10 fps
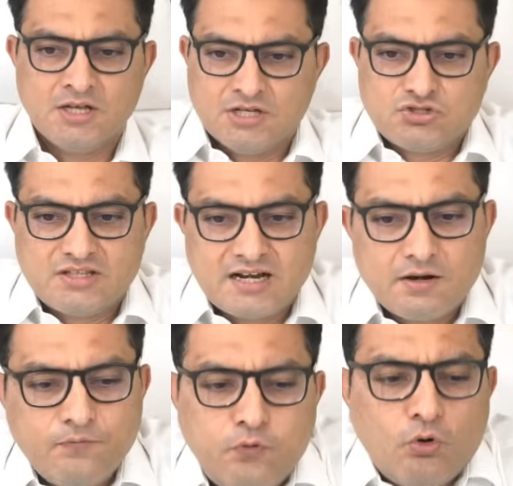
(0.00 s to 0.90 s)
So there are
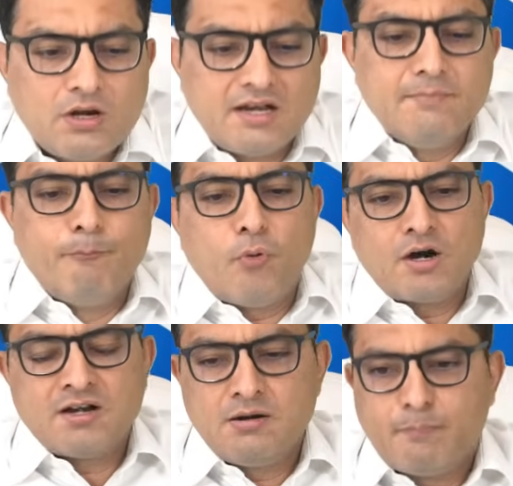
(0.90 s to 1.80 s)
4
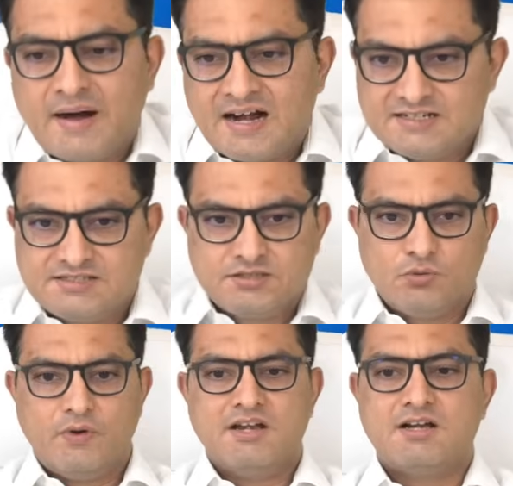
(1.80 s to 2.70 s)
important parts
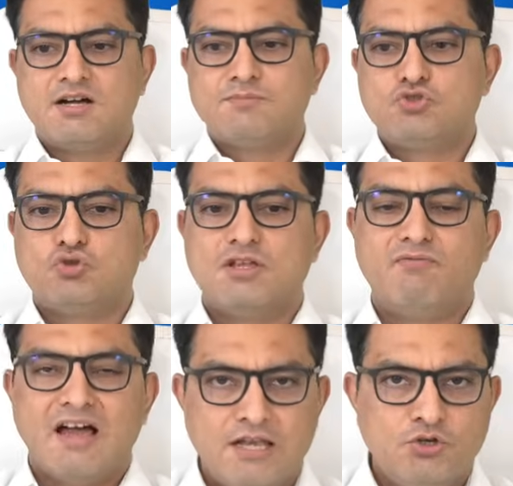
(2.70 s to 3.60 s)
when it comes to the
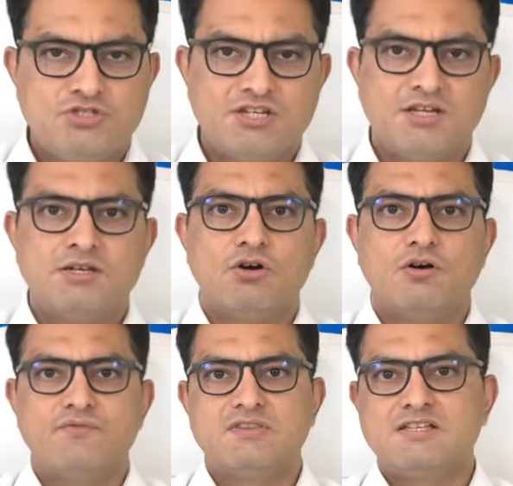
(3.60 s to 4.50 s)
value chain
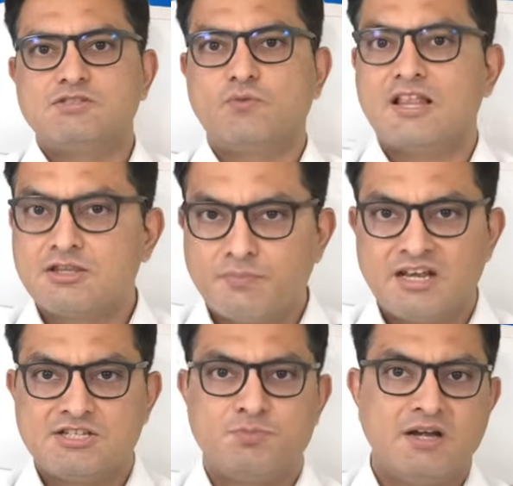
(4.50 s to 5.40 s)
of this wealth
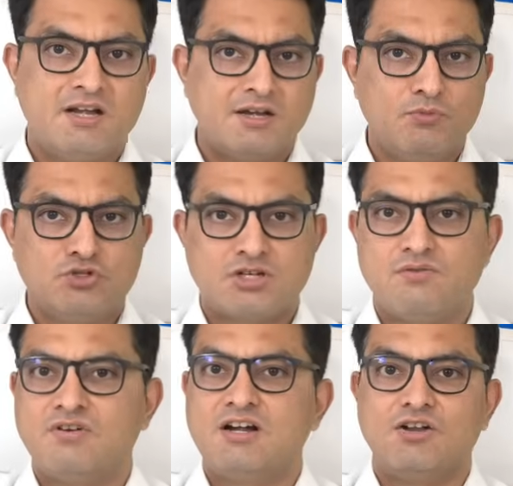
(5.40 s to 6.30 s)
management and mutual
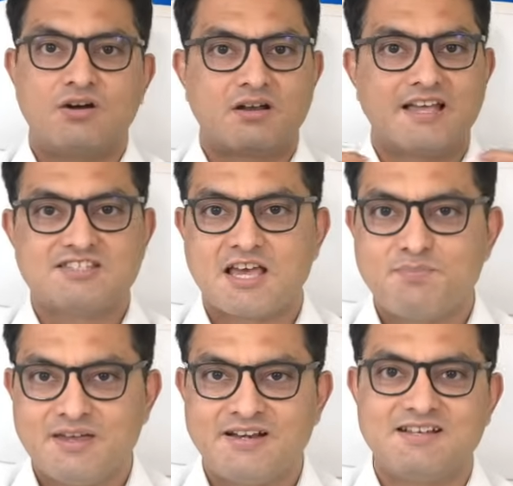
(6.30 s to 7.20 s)
fund or SIP
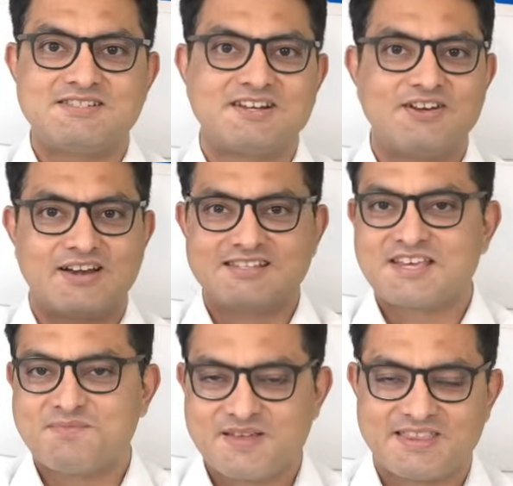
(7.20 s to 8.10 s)
industry or
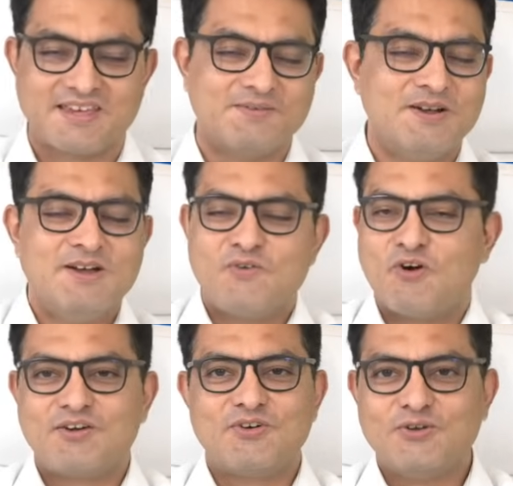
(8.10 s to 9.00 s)
SIP theme,
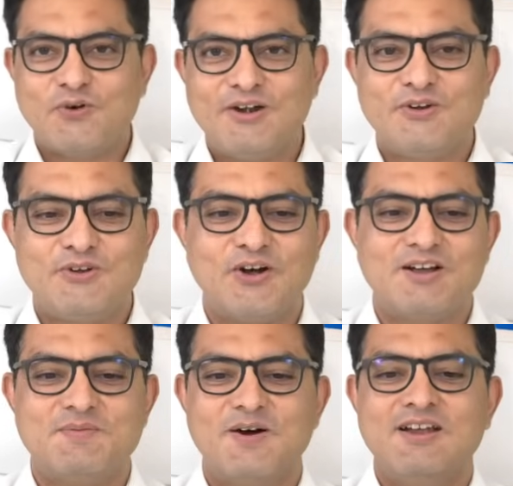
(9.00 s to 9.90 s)
whatever you want to talk
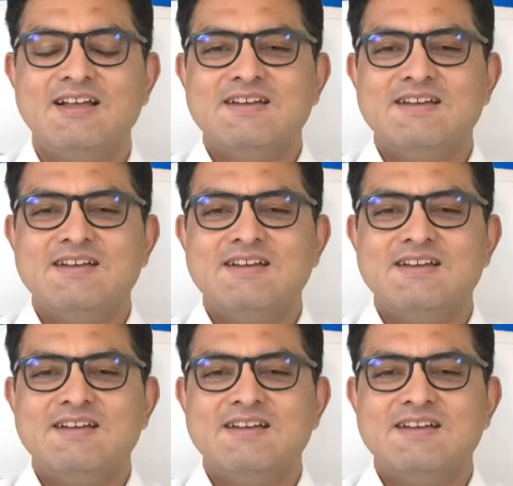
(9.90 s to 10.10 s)
about.